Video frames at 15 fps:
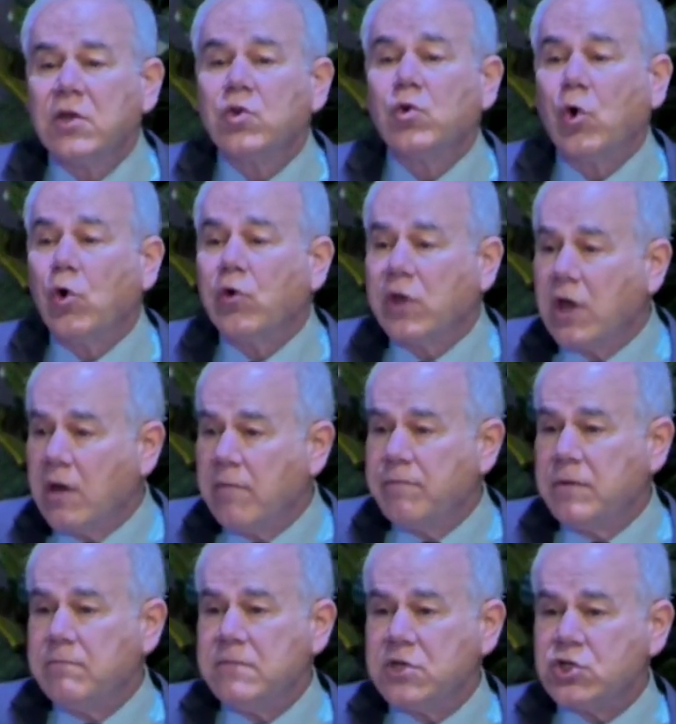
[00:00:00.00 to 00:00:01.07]
growing up
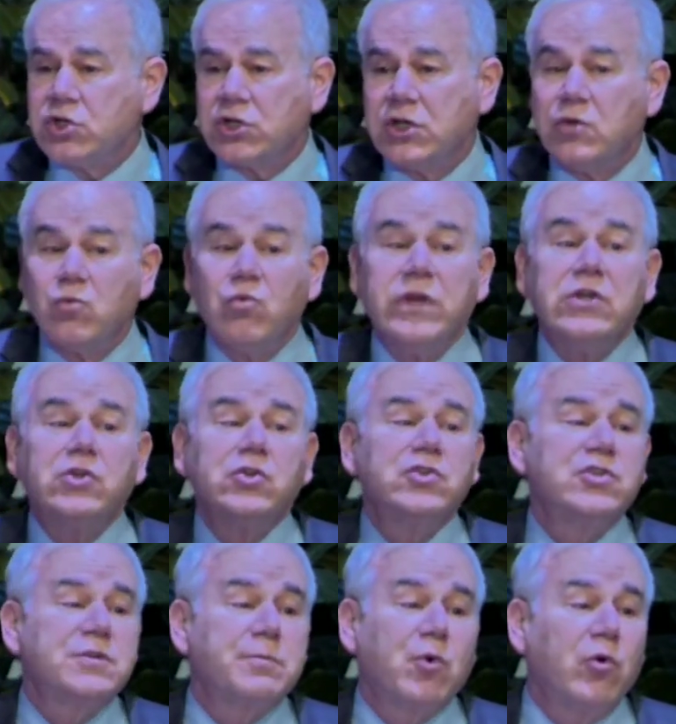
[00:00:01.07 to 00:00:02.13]
in Michigan, winter
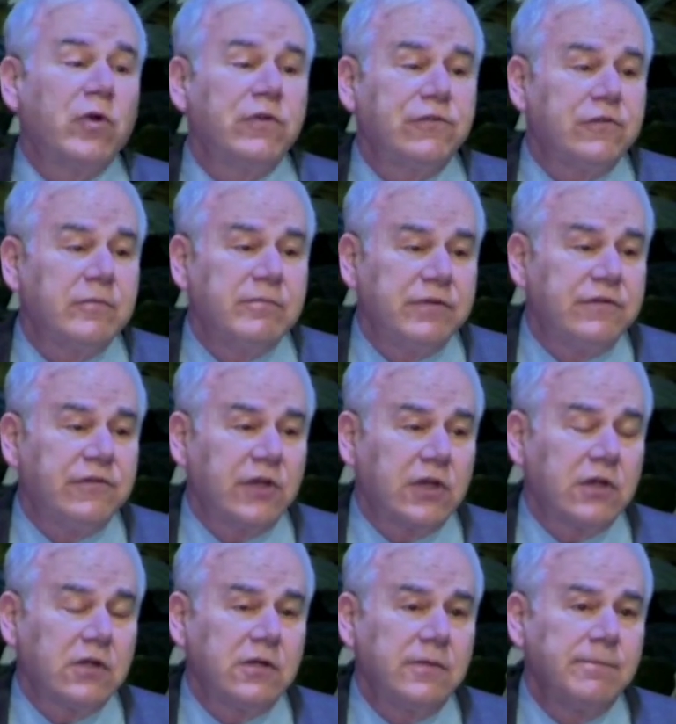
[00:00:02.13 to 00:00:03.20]
sports in
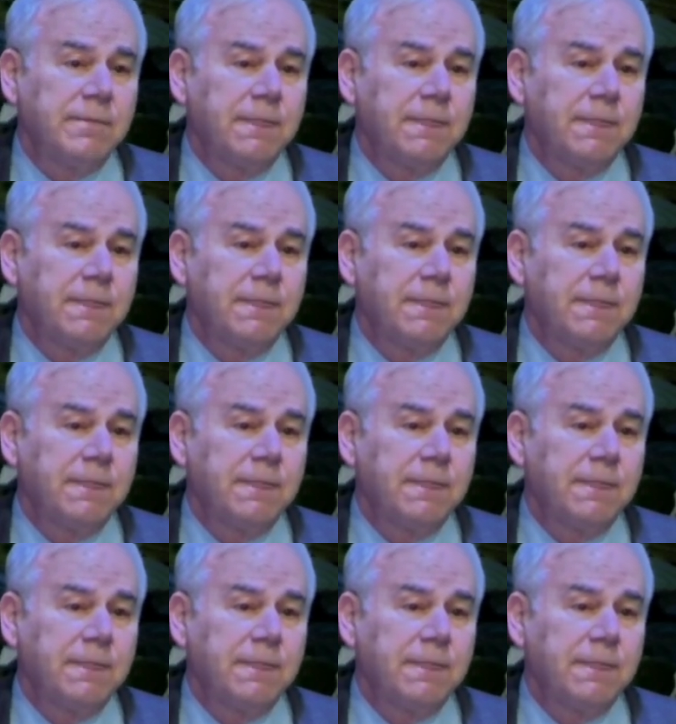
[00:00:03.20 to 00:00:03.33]
particular.